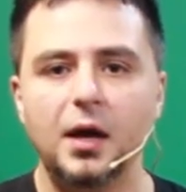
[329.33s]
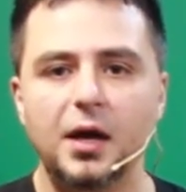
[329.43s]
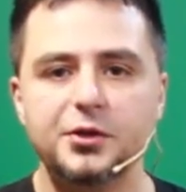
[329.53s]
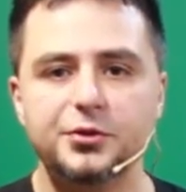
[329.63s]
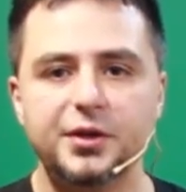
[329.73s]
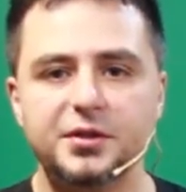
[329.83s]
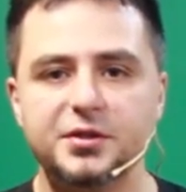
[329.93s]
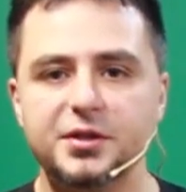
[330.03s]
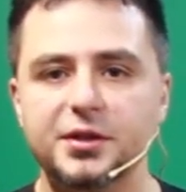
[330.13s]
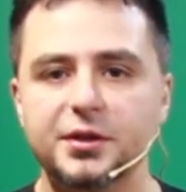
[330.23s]
As you can
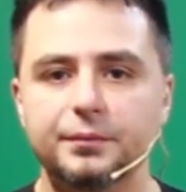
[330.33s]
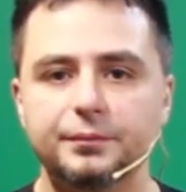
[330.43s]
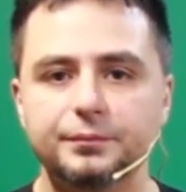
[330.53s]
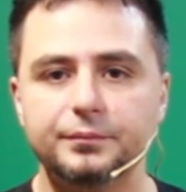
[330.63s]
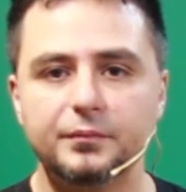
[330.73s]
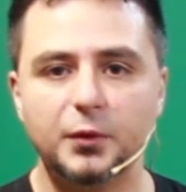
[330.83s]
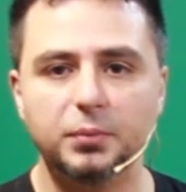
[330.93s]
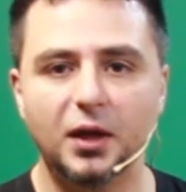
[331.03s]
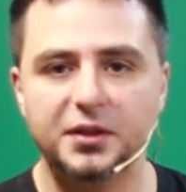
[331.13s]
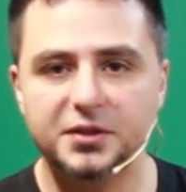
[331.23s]
see, the
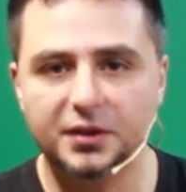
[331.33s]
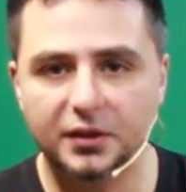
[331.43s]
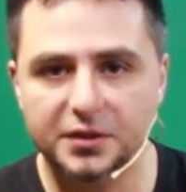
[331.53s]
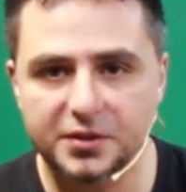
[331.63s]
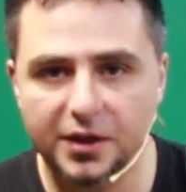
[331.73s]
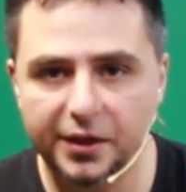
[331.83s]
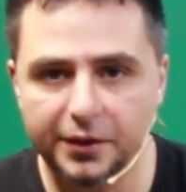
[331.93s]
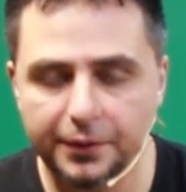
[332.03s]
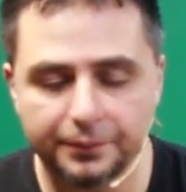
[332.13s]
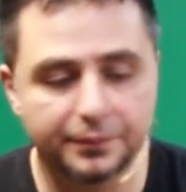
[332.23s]
block is still
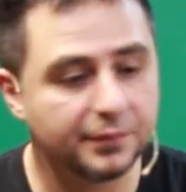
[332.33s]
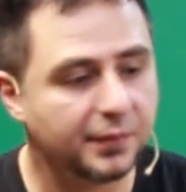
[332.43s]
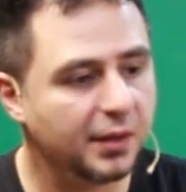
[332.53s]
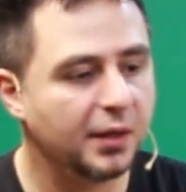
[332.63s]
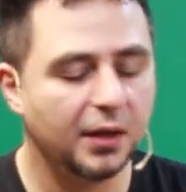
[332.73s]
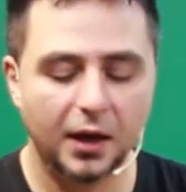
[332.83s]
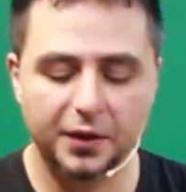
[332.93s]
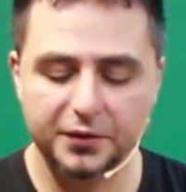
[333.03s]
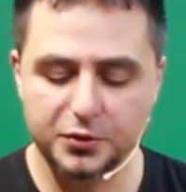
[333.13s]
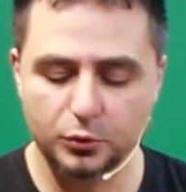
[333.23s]
inside.
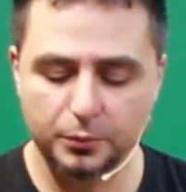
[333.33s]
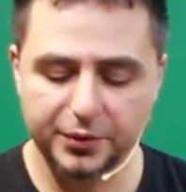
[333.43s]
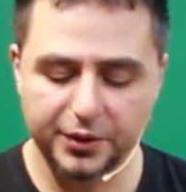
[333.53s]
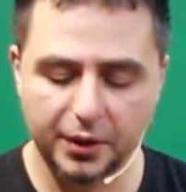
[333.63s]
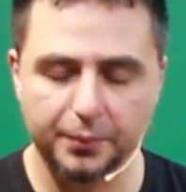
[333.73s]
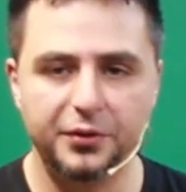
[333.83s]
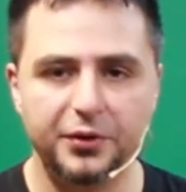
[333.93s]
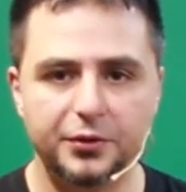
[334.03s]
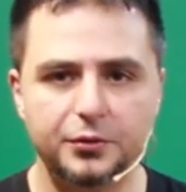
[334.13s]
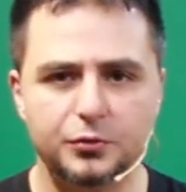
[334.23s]
And this will be a
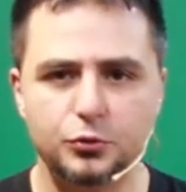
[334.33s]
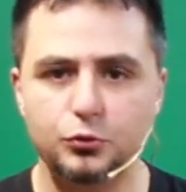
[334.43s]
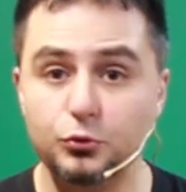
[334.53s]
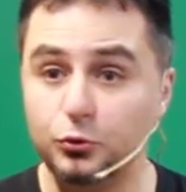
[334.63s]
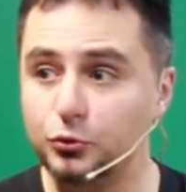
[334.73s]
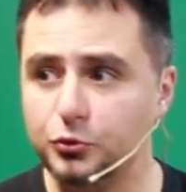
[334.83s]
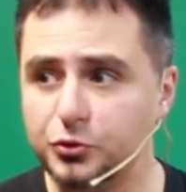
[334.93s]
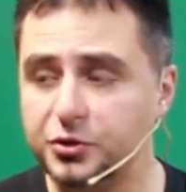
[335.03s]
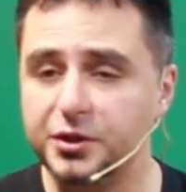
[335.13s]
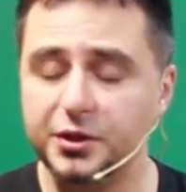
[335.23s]
method to
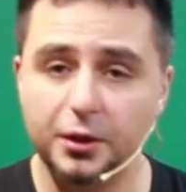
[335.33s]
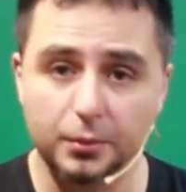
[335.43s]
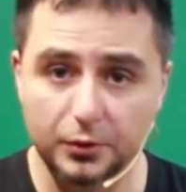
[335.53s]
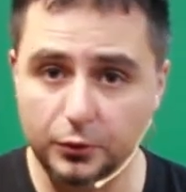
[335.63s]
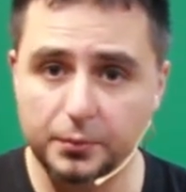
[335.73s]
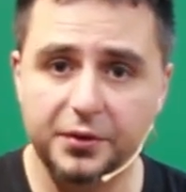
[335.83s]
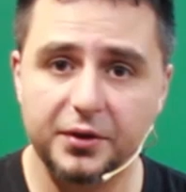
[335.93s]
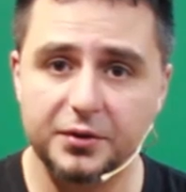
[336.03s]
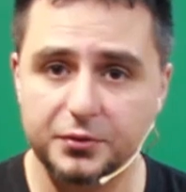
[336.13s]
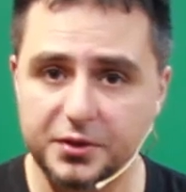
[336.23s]
use the double door
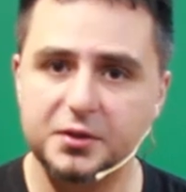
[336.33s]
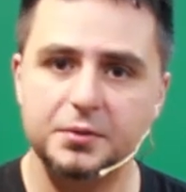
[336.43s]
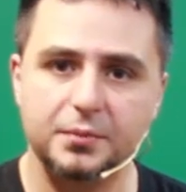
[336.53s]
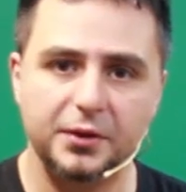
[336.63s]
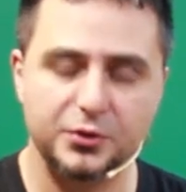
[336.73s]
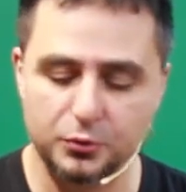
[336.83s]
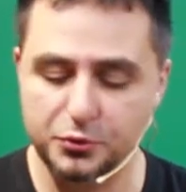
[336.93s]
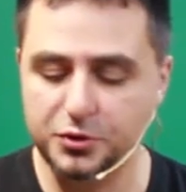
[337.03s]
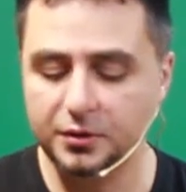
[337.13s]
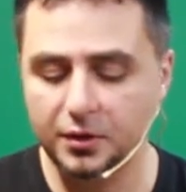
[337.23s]
method. So this is my
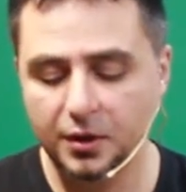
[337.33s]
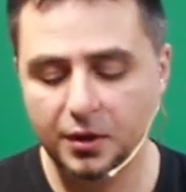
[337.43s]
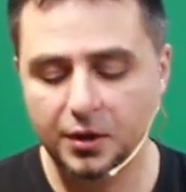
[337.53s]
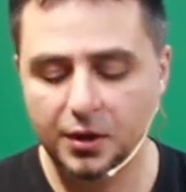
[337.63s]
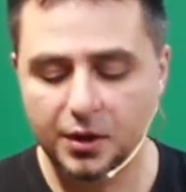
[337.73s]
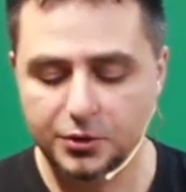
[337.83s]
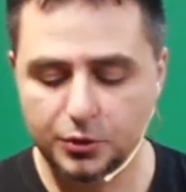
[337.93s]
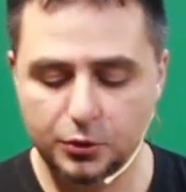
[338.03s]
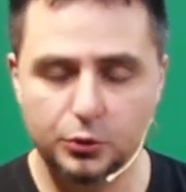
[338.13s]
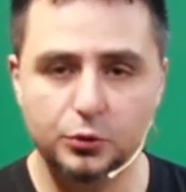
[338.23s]
solution.
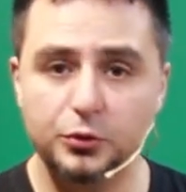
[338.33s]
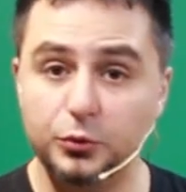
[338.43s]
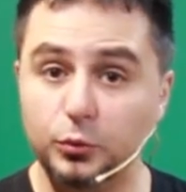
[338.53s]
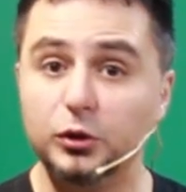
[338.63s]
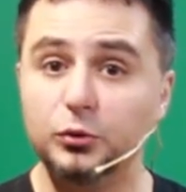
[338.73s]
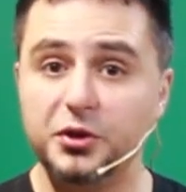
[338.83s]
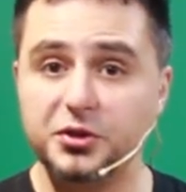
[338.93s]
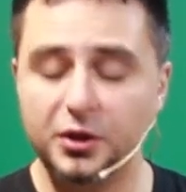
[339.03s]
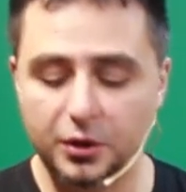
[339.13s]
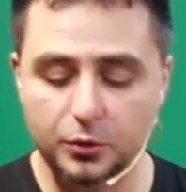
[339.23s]
So we'll do the
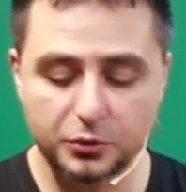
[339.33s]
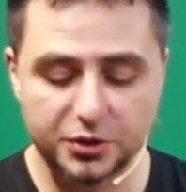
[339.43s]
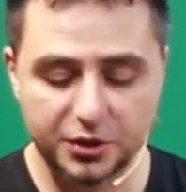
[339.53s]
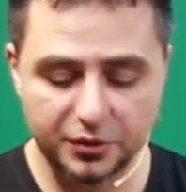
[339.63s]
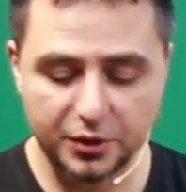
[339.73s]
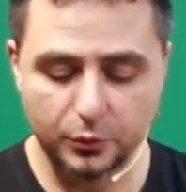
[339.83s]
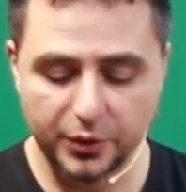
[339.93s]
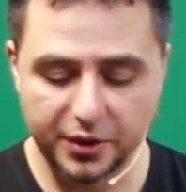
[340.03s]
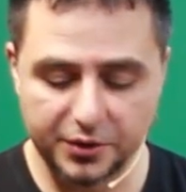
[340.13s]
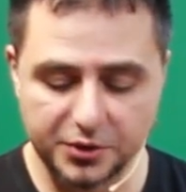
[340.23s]
sucker routine real
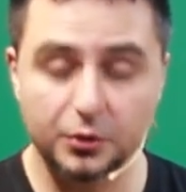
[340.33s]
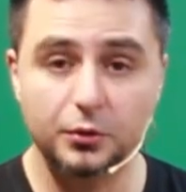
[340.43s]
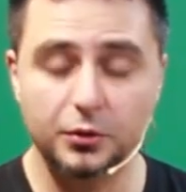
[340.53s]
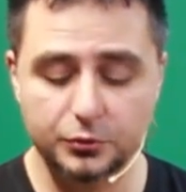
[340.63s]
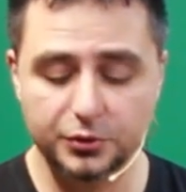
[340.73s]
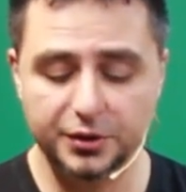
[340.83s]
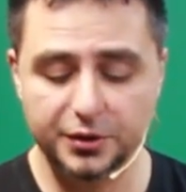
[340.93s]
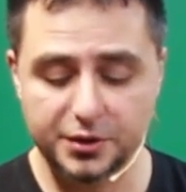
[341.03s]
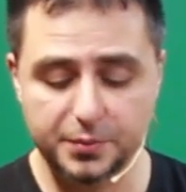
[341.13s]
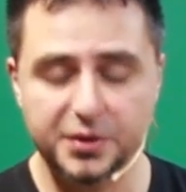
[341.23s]
quick. The sucker routine
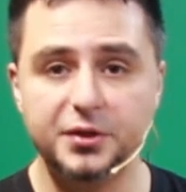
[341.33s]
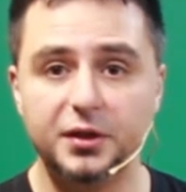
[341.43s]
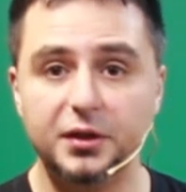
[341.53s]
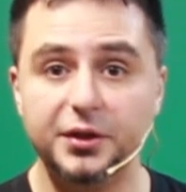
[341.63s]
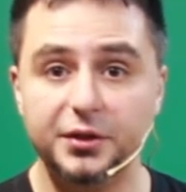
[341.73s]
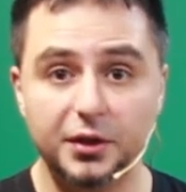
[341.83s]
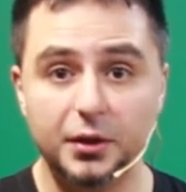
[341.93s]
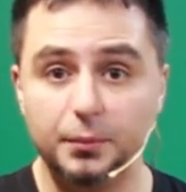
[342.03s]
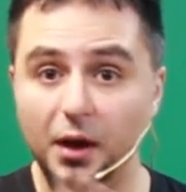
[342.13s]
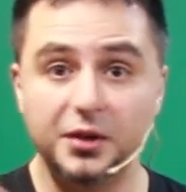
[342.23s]
is basically
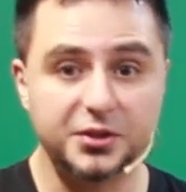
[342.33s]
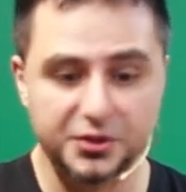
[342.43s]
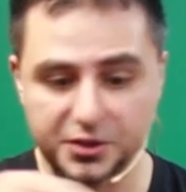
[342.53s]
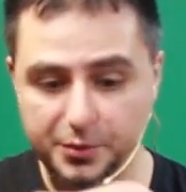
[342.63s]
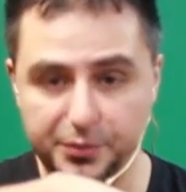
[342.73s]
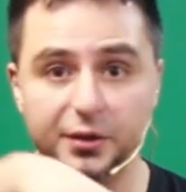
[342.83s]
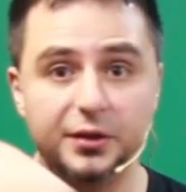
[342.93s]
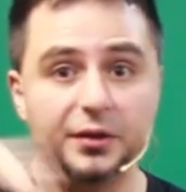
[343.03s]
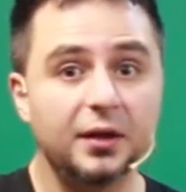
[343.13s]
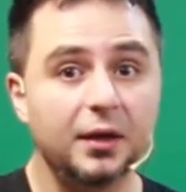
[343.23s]
the box has
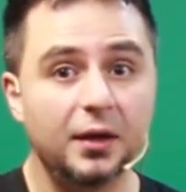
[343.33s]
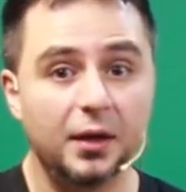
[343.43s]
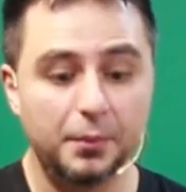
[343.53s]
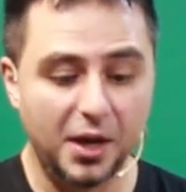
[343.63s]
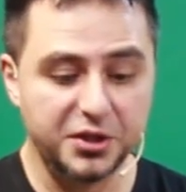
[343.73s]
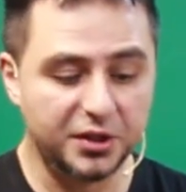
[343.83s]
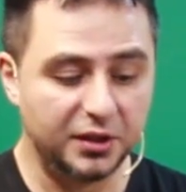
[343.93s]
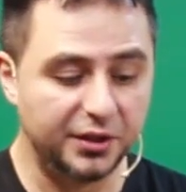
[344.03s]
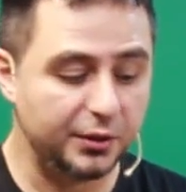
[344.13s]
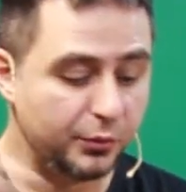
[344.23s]
disappeared
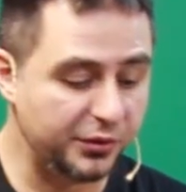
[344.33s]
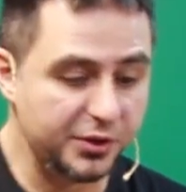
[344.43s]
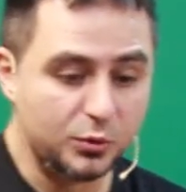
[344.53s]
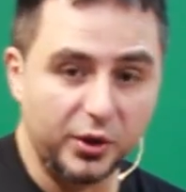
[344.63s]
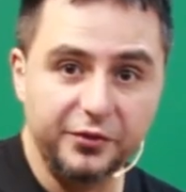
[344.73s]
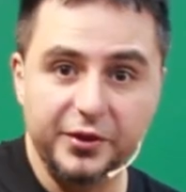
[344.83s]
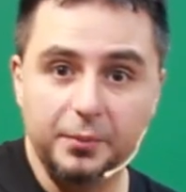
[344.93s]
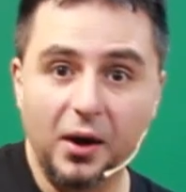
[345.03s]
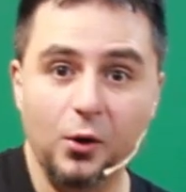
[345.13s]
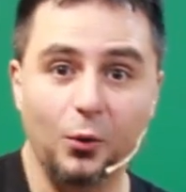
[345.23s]
magically with this wavy
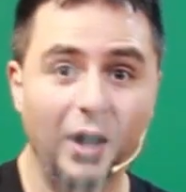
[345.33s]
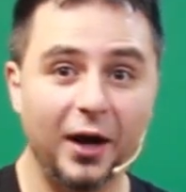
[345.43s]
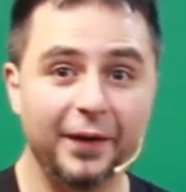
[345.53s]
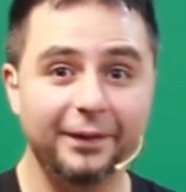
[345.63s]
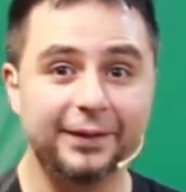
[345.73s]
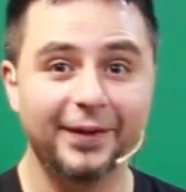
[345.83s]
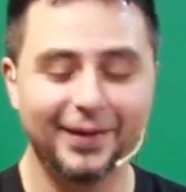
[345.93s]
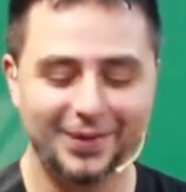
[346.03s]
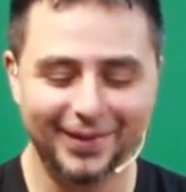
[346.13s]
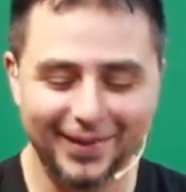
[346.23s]
wand.
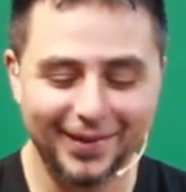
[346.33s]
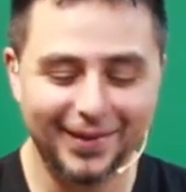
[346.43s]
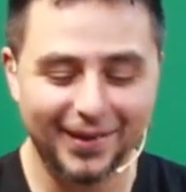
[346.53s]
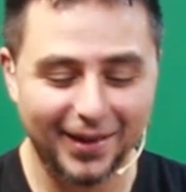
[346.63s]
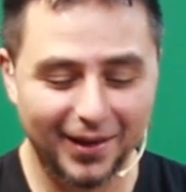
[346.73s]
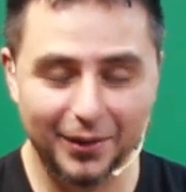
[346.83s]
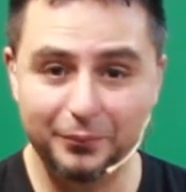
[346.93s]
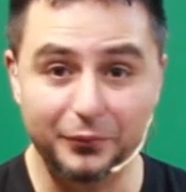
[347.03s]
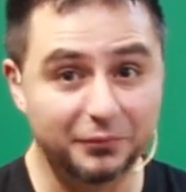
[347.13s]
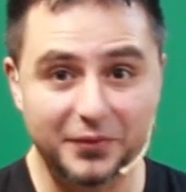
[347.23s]

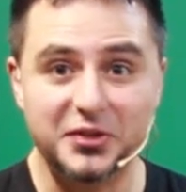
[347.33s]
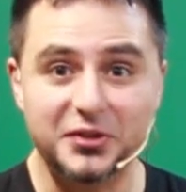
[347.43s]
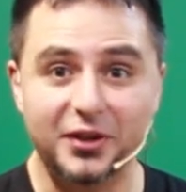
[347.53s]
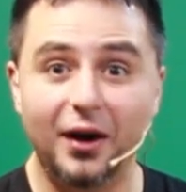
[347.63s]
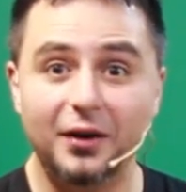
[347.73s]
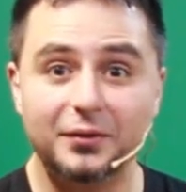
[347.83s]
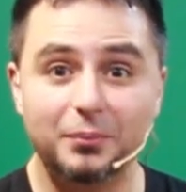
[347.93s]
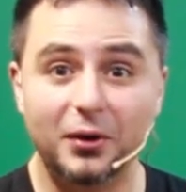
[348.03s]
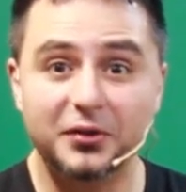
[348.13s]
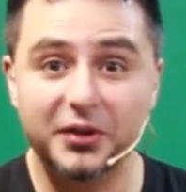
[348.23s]
That's the hard part.